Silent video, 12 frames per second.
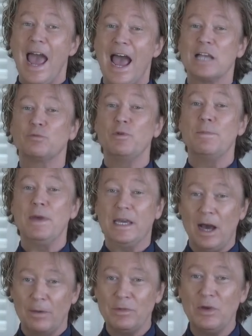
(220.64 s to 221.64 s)
as we
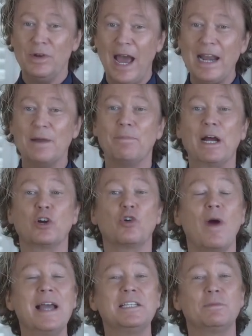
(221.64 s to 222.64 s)
become united, but
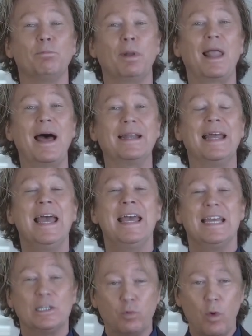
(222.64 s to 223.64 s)
Christ's blood
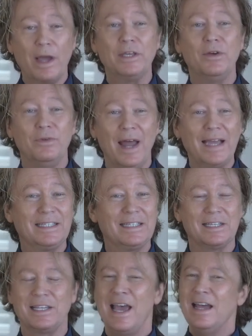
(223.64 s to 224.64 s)
is what unites
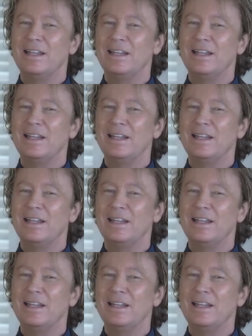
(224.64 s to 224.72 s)
us,